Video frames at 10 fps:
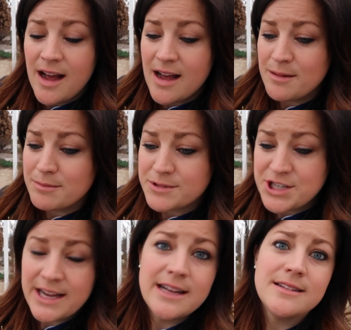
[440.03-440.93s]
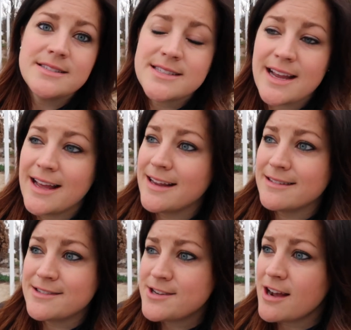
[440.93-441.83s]
um, chickens
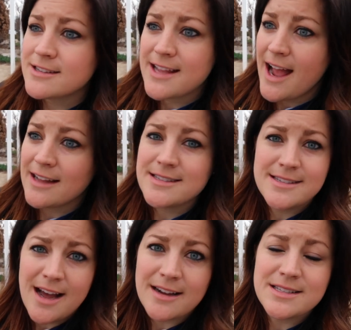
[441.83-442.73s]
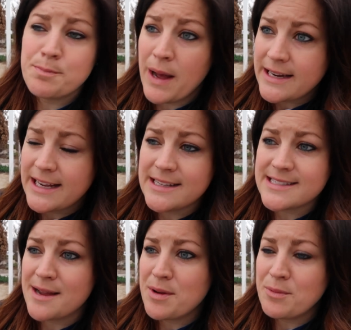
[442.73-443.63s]
and dogs, cats, ducks,
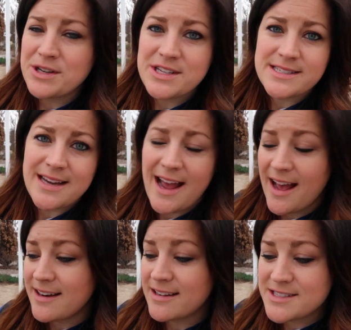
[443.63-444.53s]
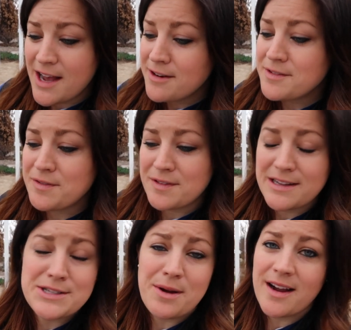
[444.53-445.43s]
bunnies. I mean, we just had a ton of different
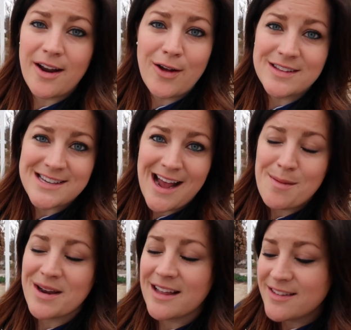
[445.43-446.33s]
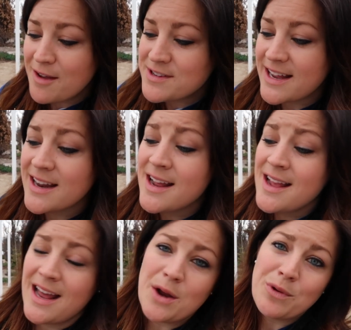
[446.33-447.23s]
things going on all the time, and I loved it,
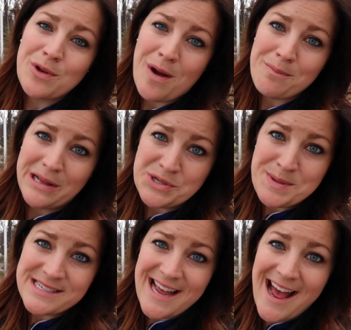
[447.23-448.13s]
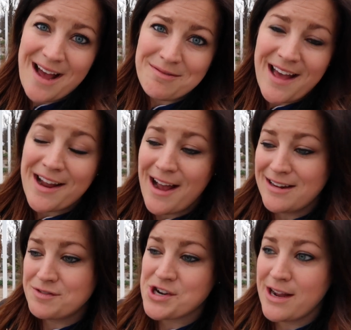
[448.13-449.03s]
and I really want Benjamin to have that
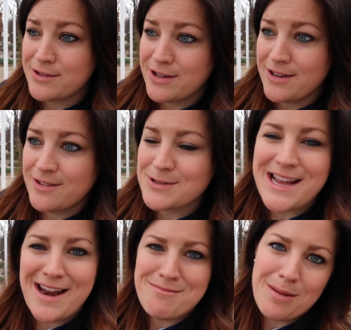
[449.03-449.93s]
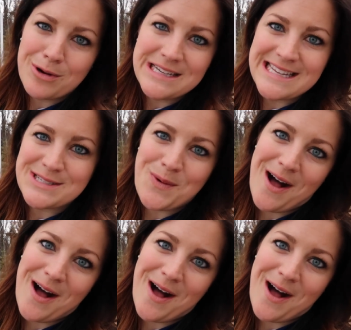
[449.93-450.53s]
kind of childhood, those kind of memories as